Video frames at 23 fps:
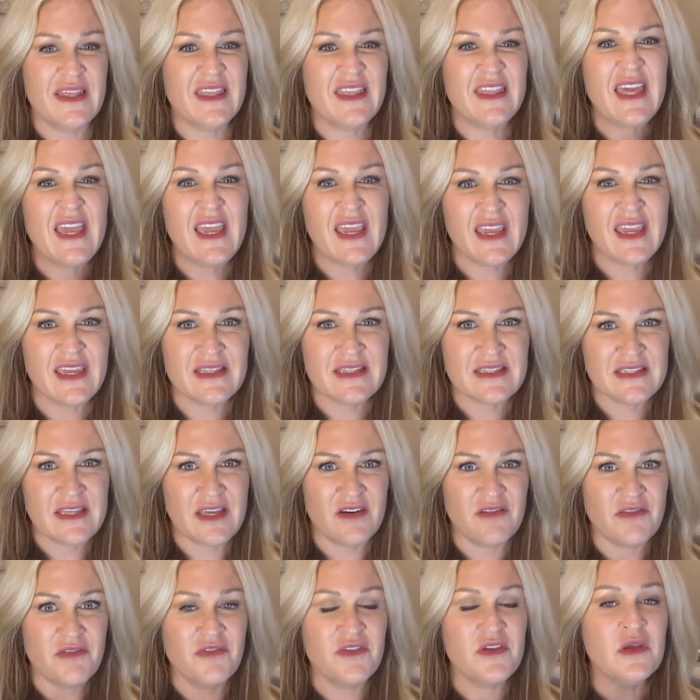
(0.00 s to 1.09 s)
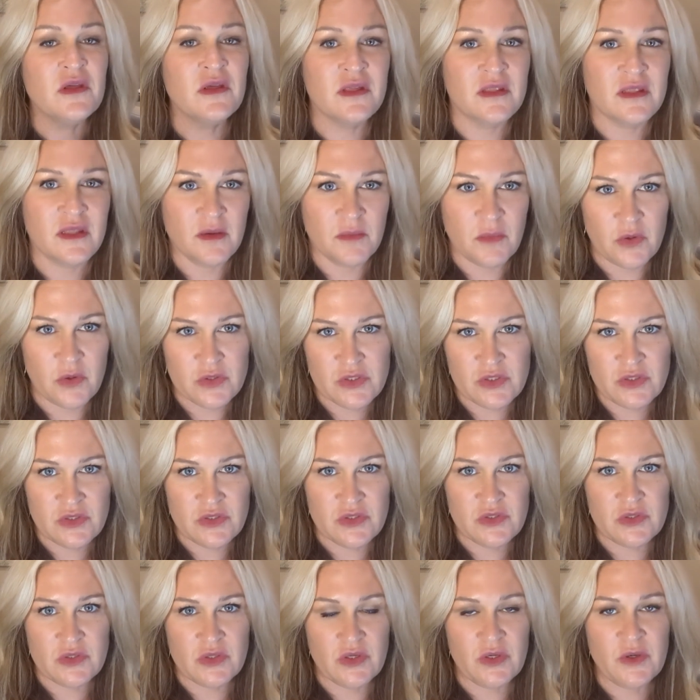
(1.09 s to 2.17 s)
think instead of feeling the emotions
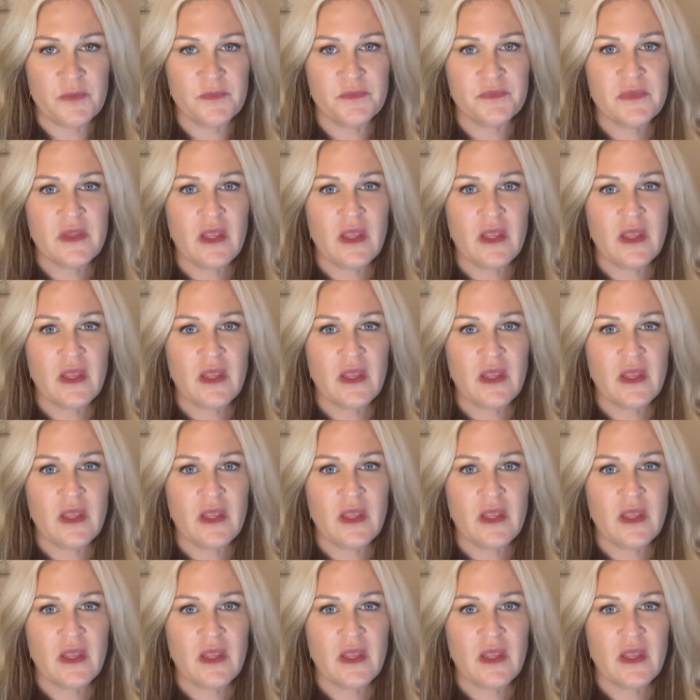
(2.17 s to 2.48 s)
through.